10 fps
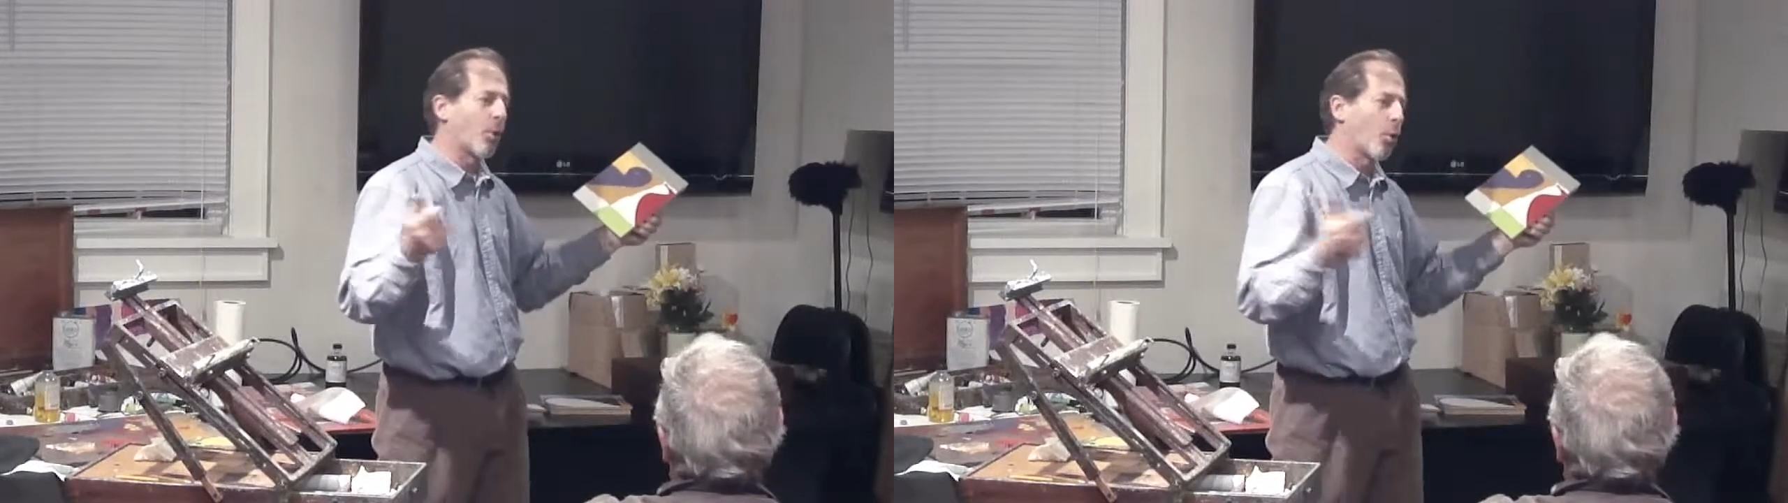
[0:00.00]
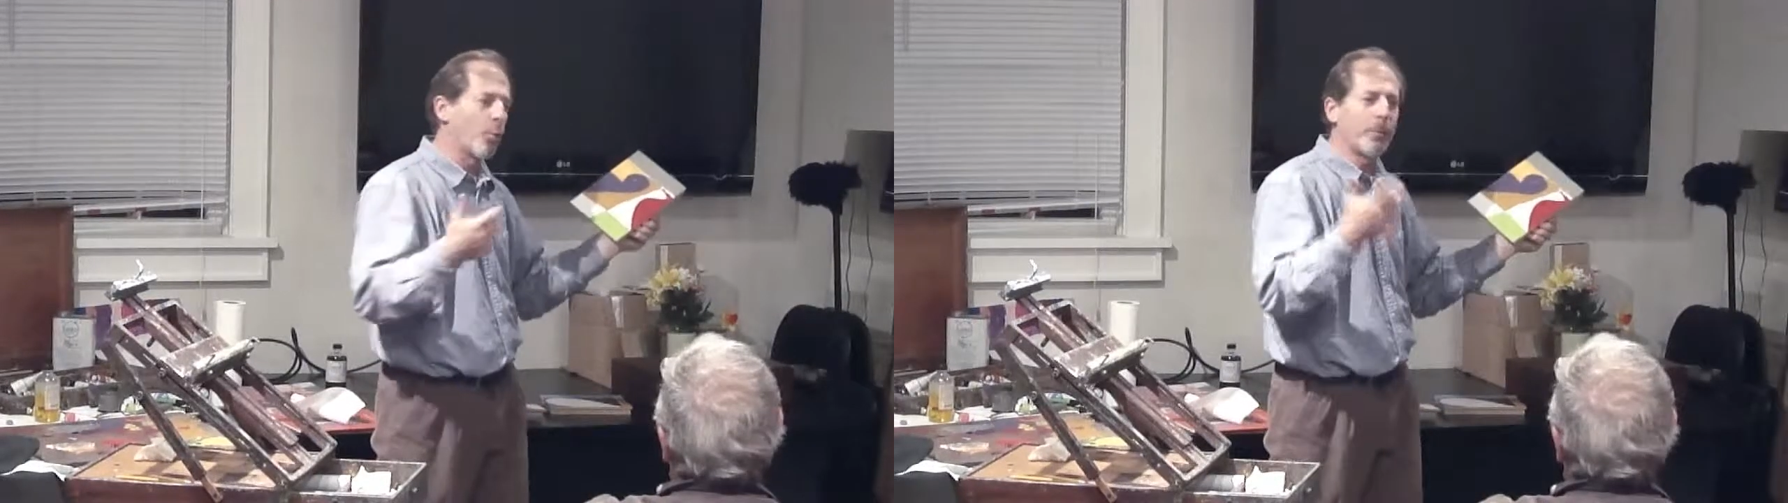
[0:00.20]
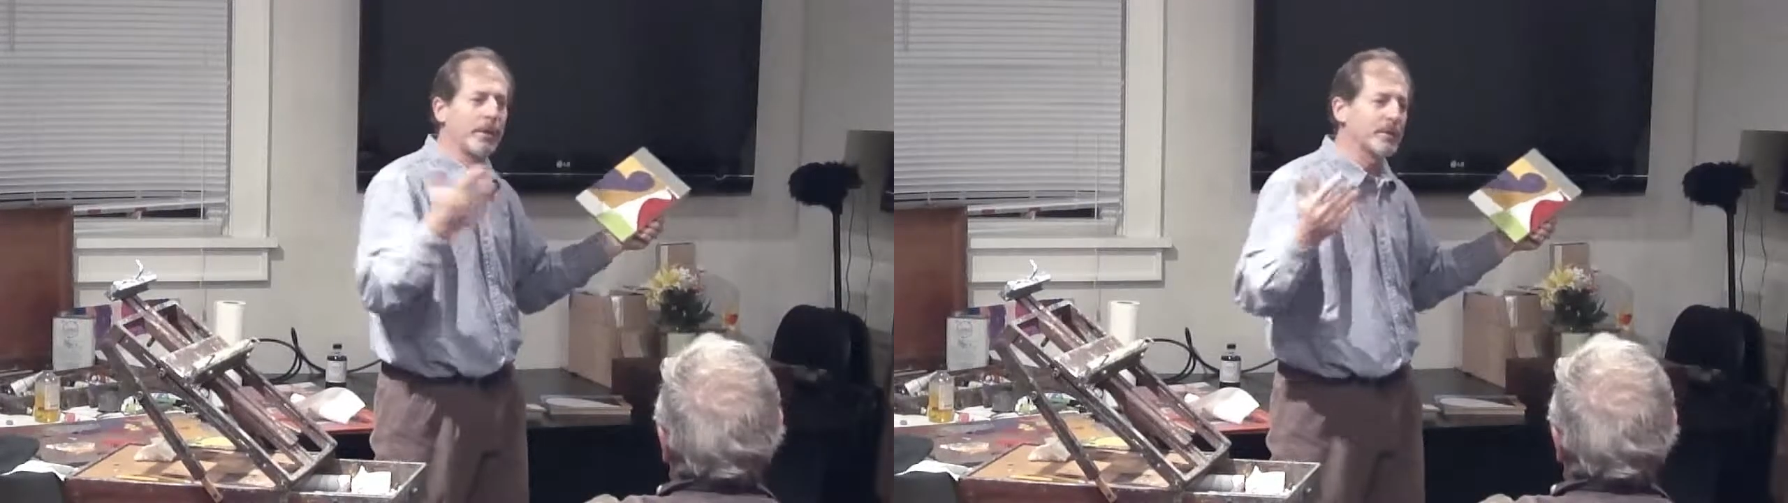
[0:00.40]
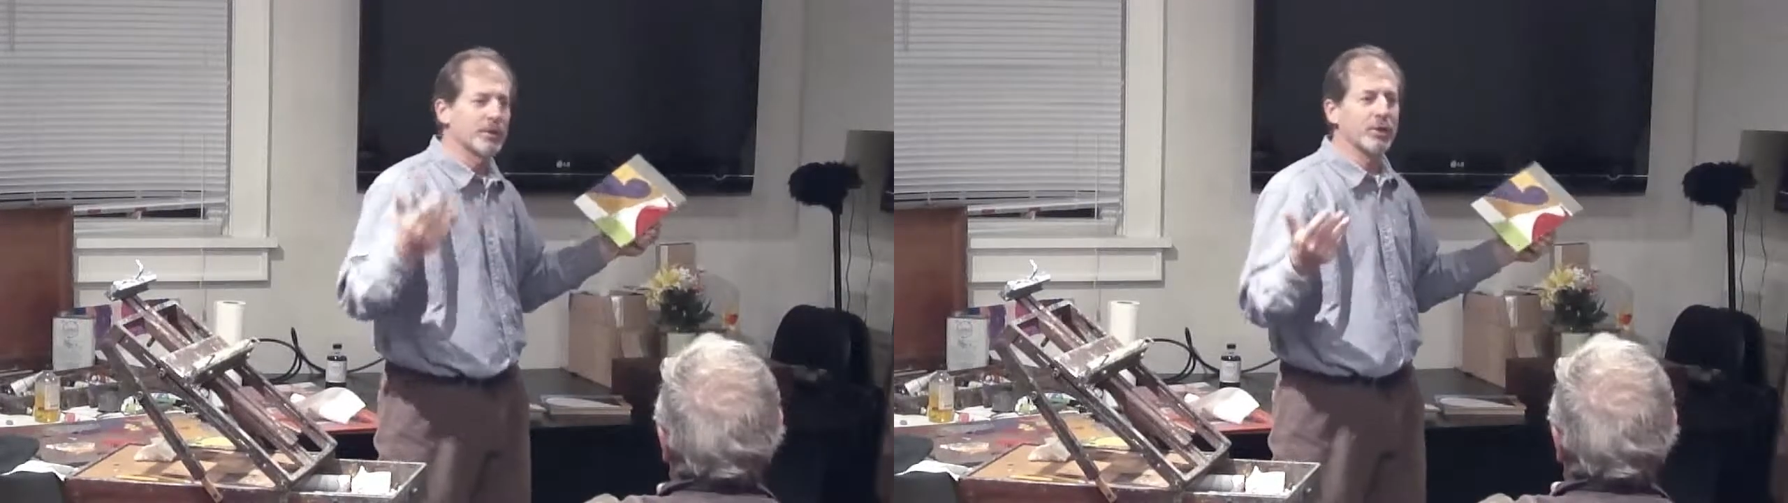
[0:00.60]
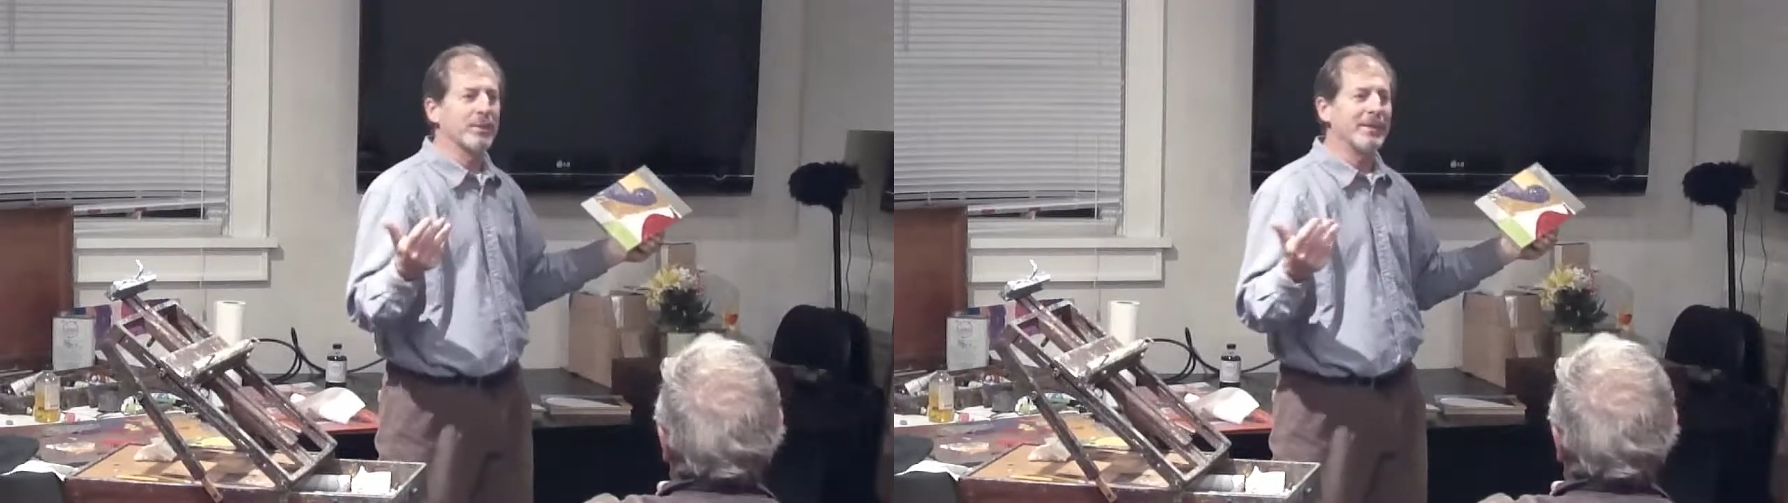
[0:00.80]
hoping
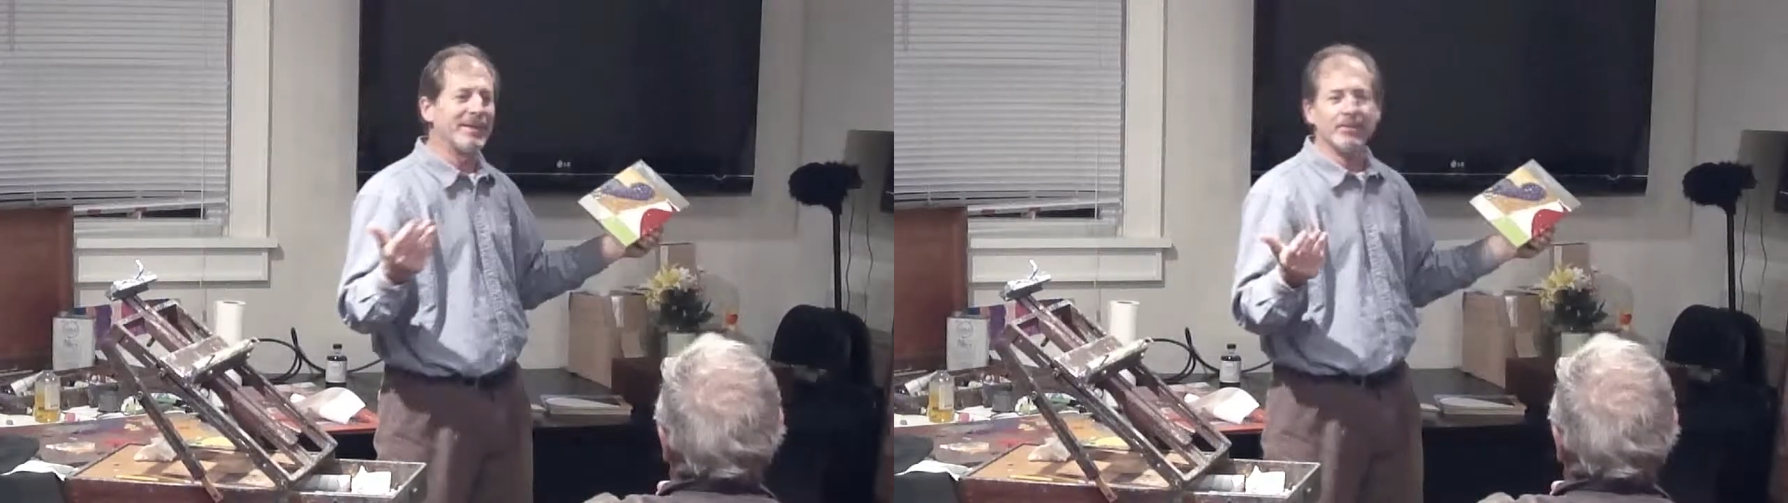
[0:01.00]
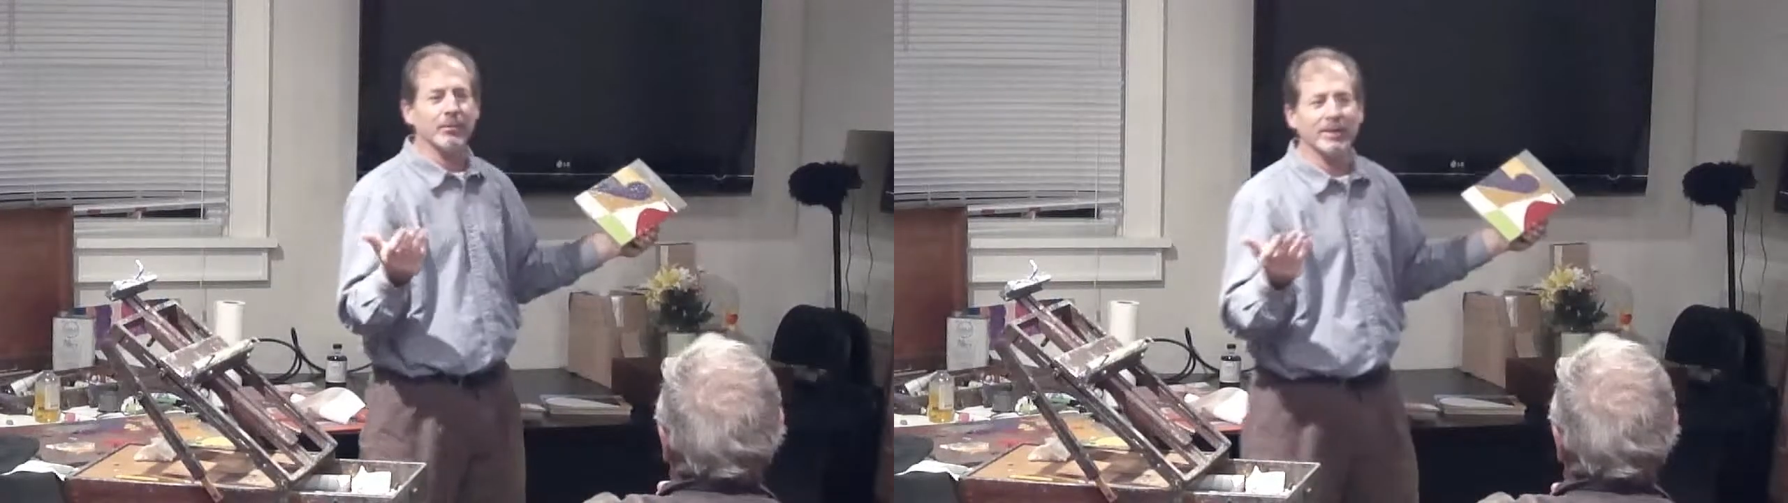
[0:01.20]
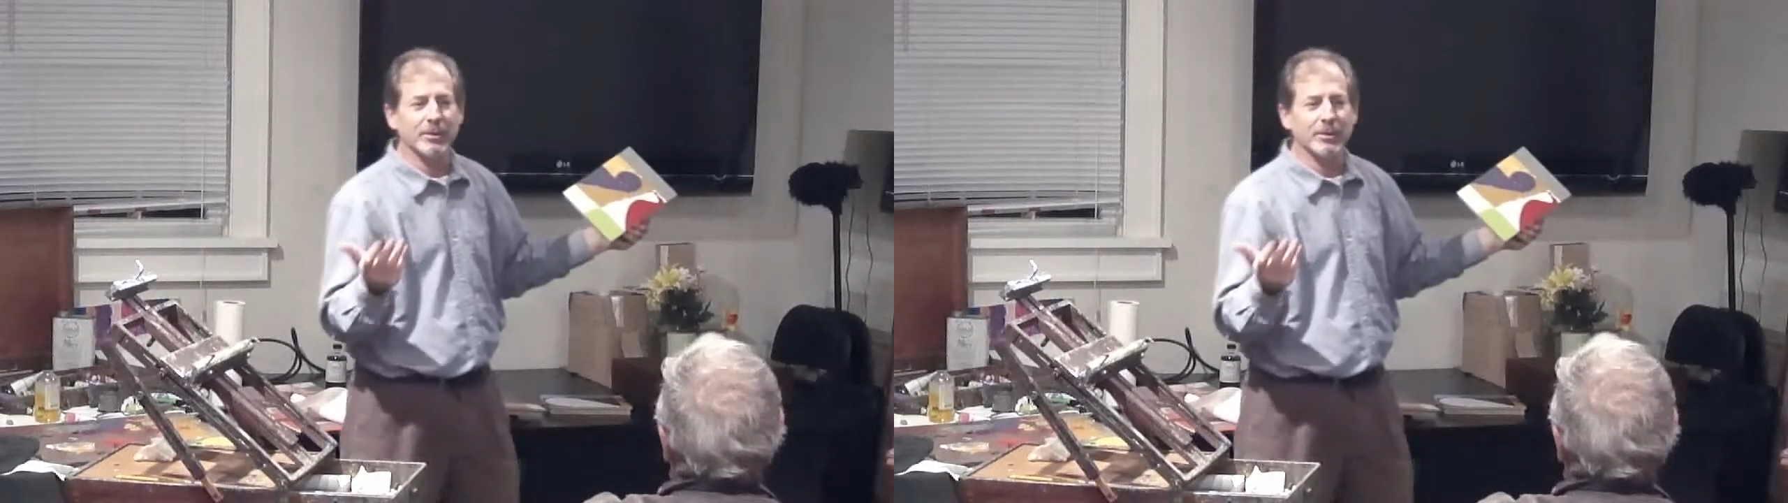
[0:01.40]
it's going to be different.